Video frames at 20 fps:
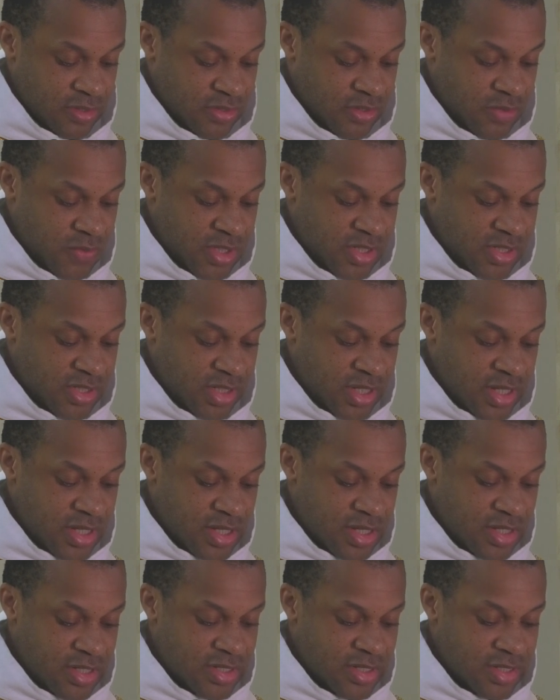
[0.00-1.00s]
So we
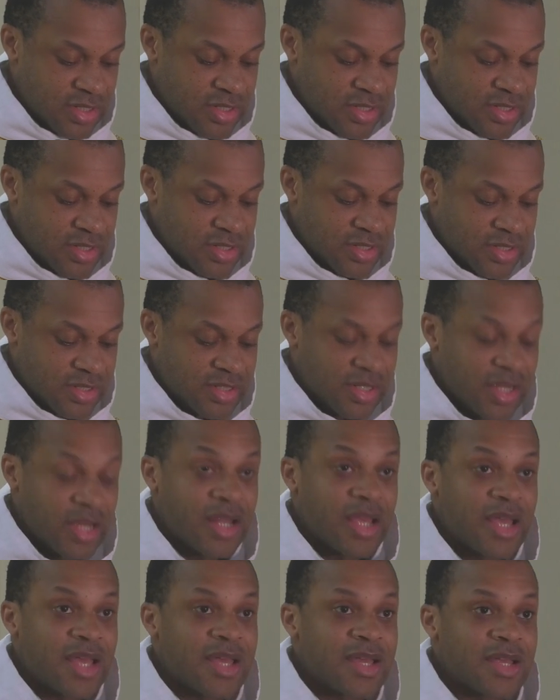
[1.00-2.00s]
see that
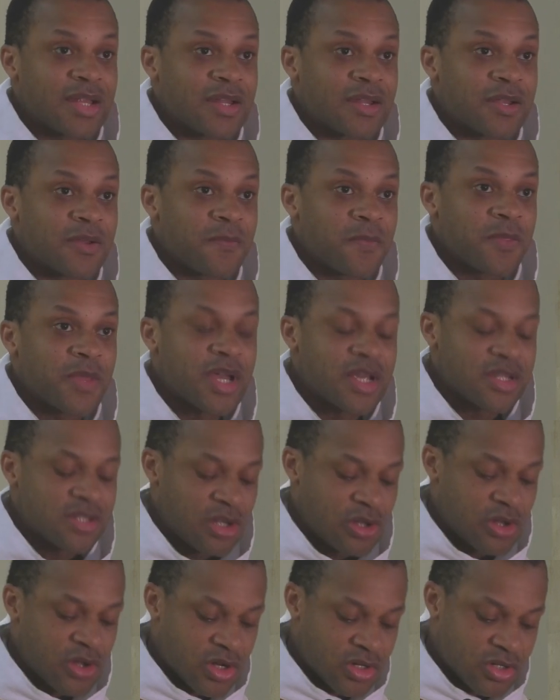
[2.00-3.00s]
St. Anne
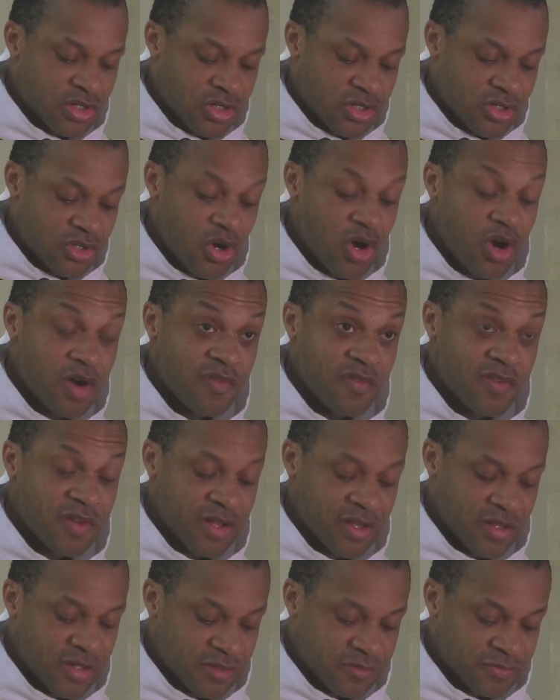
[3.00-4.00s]
has a lot to
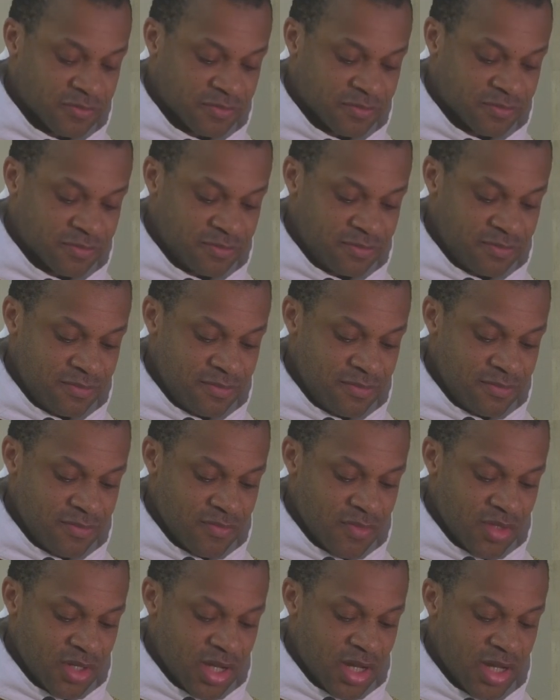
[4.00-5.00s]
offer.
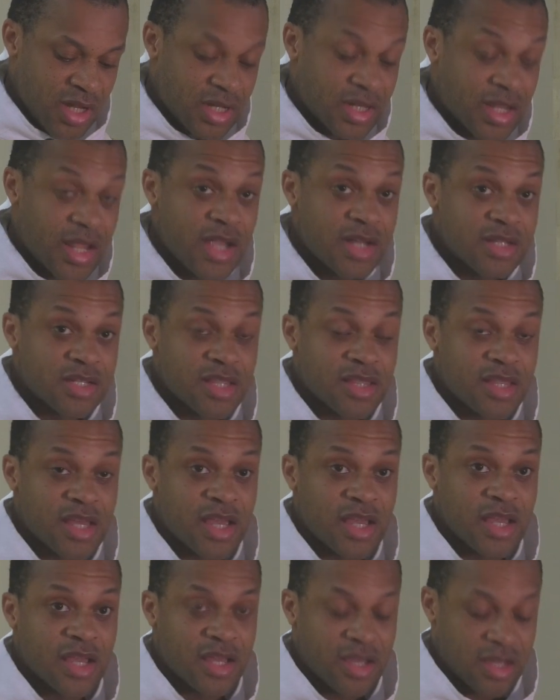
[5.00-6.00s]
And I'd like to
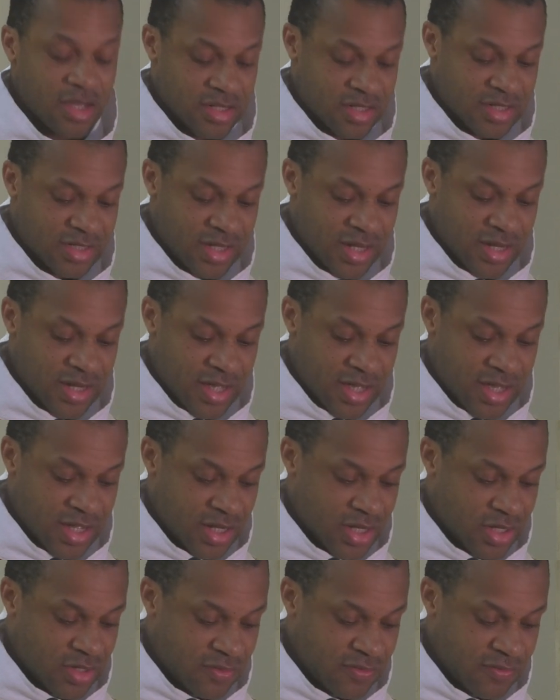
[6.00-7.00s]
thank St.
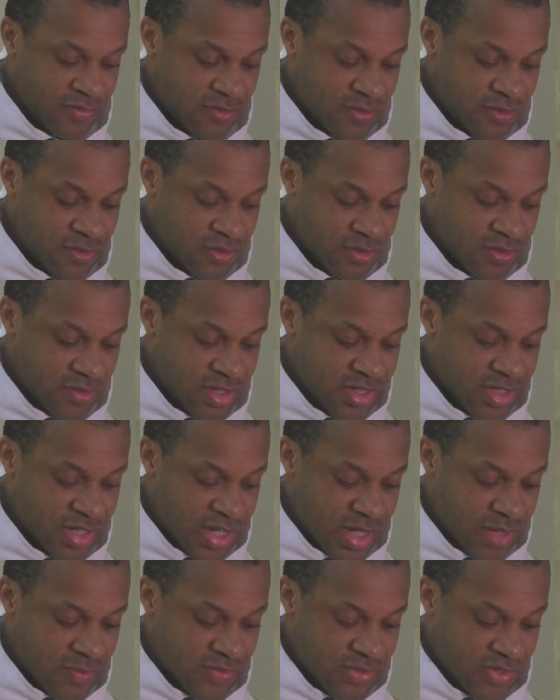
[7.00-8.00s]
Anne for the
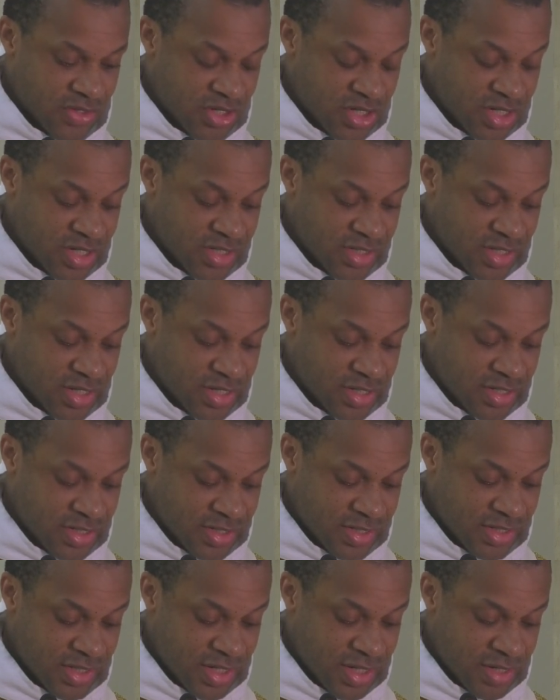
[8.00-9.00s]
times that she has
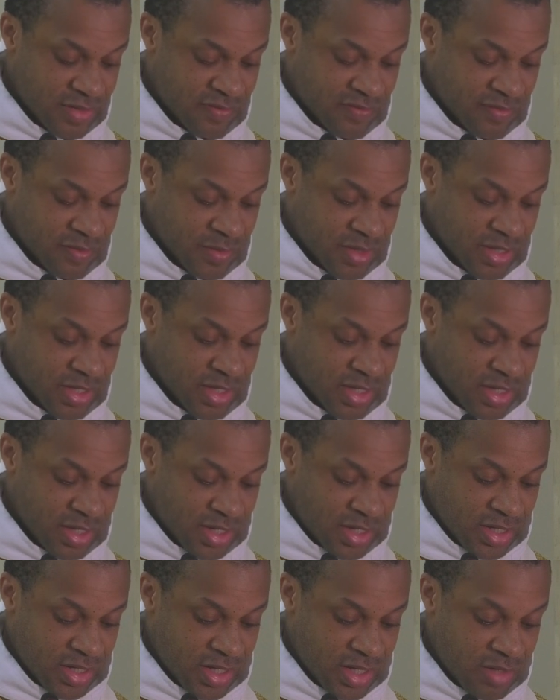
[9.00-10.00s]
interceded for me
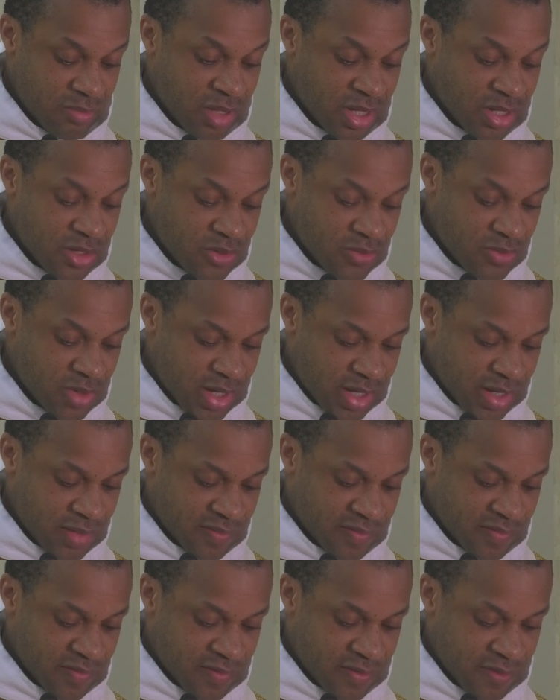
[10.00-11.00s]
in my own
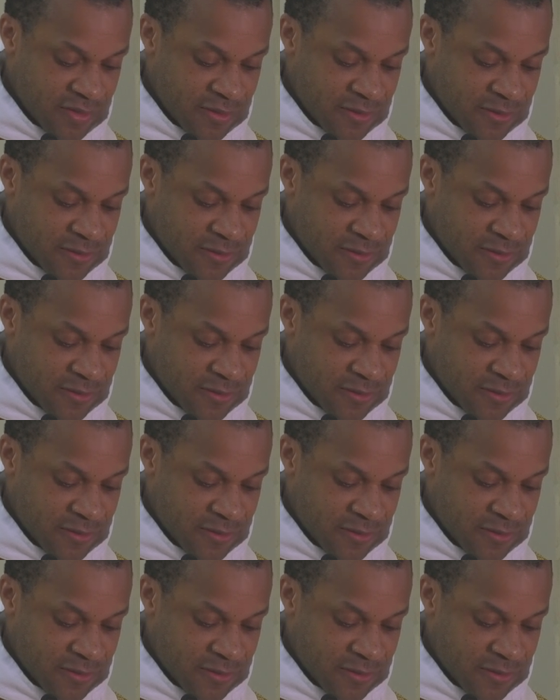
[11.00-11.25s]
life.